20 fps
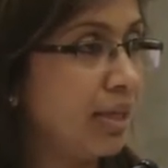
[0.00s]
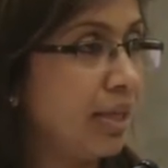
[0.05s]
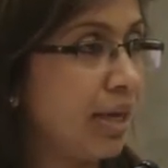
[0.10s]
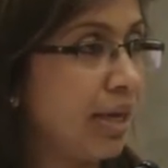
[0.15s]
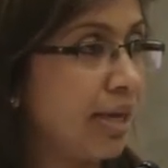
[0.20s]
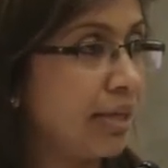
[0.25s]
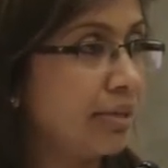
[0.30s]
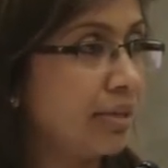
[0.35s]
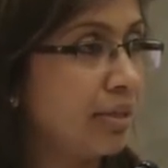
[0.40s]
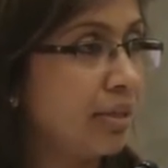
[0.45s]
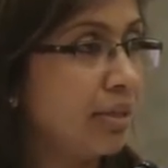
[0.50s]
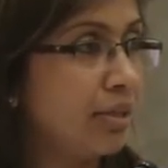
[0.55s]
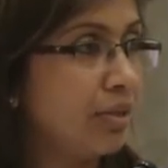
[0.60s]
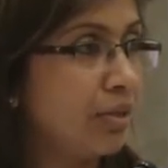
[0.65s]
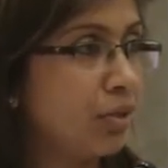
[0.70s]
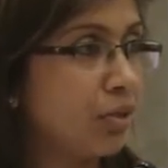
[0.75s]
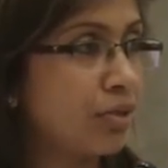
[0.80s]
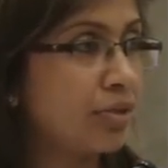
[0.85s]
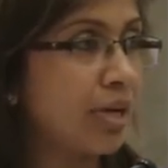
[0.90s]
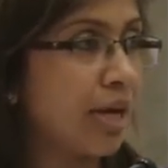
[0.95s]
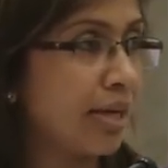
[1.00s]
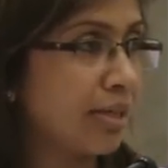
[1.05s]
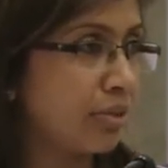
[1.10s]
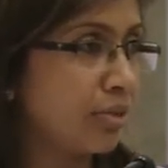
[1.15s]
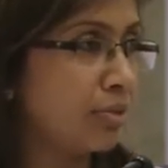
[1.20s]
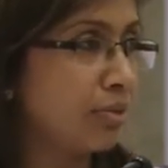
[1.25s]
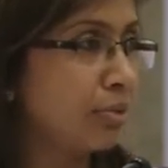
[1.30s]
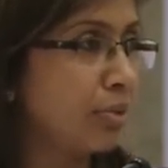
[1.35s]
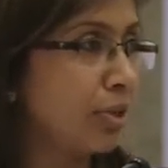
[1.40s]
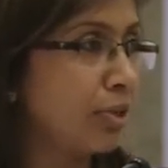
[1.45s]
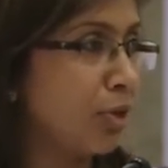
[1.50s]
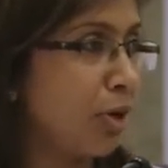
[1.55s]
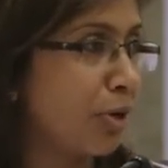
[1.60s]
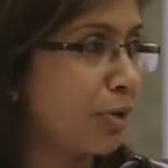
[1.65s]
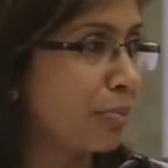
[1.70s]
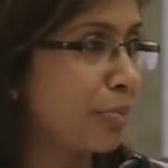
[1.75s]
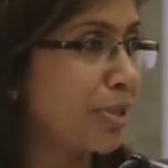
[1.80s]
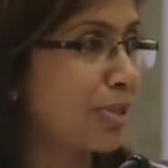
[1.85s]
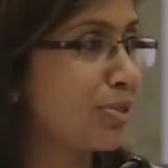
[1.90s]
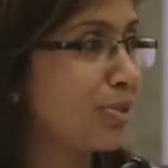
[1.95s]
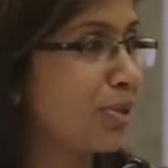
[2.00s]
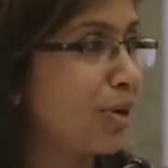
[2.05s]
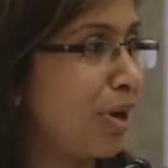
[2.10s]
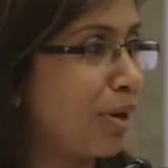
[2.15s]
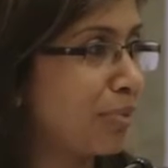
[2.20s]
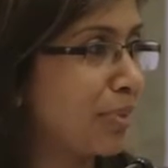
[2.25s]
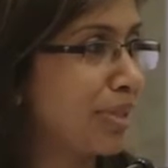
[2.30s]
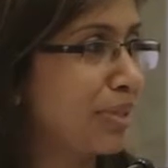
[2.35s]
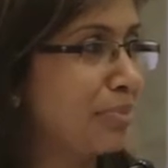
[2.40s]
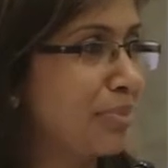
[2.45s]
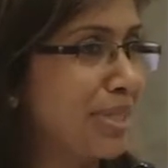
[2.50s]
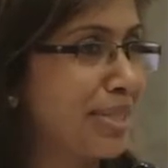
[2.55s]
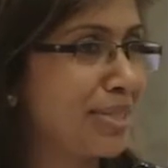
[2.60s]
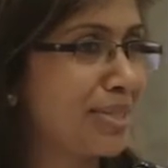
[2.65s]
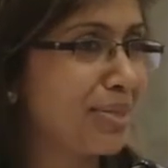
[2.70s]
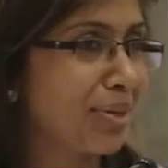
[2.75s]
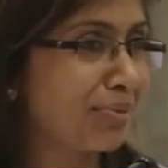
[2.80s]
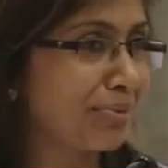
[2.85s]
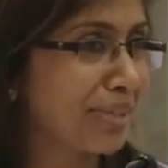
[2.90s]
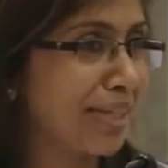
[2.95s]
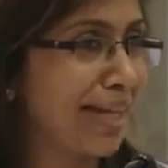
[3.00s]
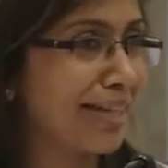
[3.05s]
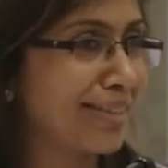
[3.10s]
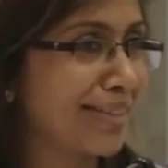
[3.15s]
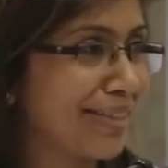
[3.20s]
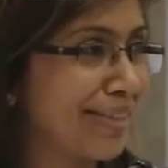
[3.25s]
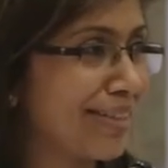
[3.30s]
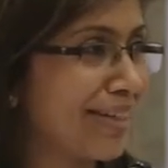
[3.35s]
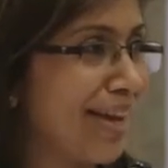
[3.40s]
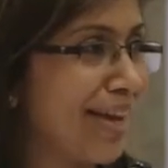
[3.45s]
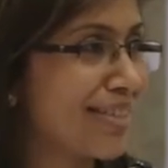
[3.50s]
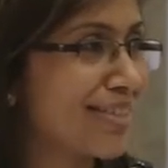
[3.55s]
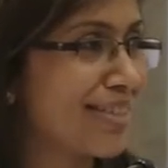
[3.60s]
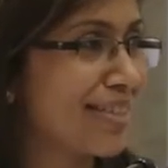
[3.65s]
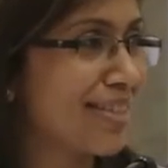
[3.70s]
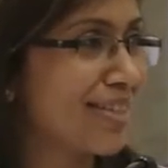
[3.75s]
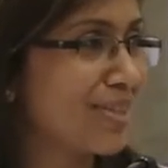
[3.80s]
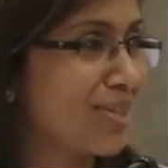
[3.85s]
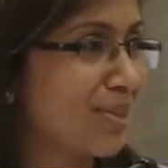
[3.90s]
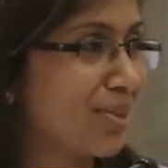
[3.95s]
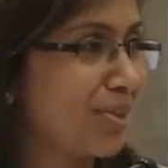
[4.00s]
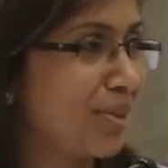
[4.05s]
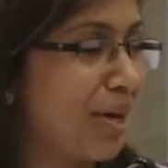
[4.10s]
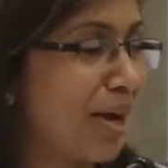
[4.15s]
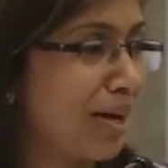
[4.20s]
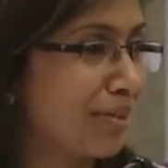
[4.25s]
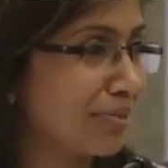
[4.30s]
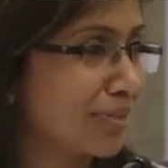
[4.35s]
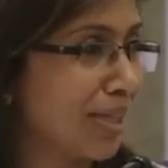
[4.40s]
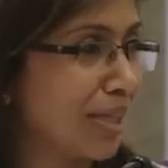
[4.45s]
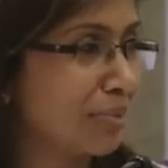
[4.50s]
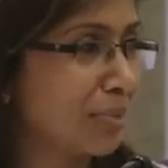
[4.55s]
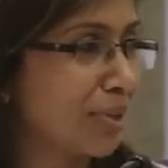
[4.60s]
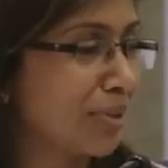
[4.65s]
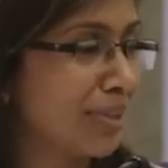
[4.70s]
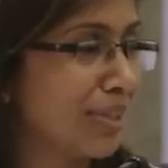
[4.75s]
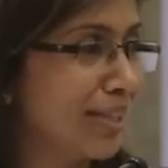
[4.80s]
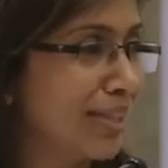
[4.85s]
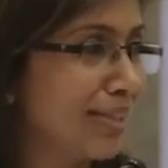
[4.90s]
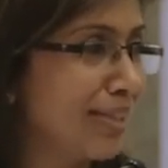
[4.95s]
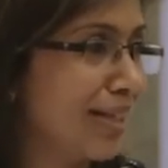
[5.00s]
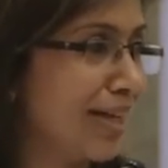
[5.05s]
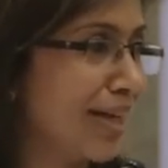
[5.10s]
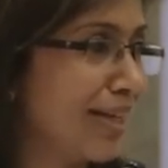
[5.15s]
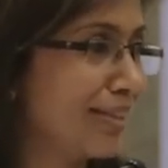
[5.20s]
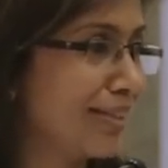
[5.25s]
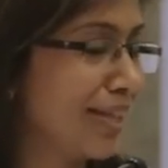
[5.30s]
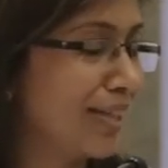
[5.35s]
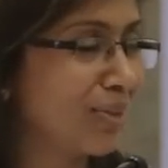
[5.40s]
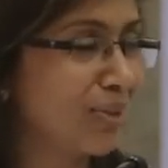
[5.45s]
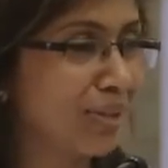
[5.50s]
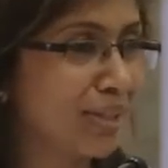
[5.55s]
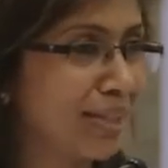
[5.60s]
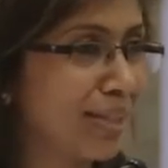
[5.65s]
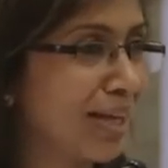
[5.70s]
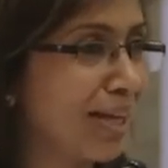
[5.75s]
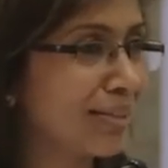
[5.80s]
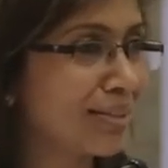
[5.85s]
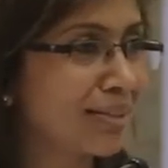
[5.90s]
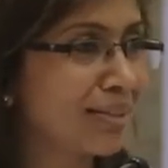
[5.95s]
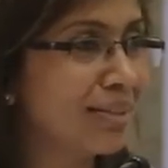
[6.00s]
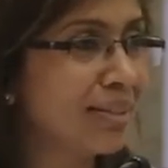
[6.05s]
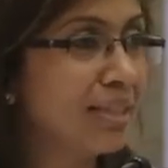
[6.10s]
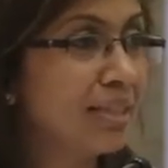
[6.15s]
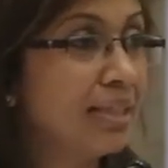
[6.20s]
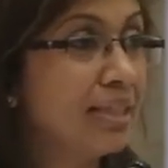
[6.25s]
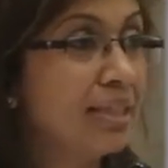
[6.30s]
And, you know, trying to do a European job in the midst of financial crisis, you know, half time you're in India and then you're in London,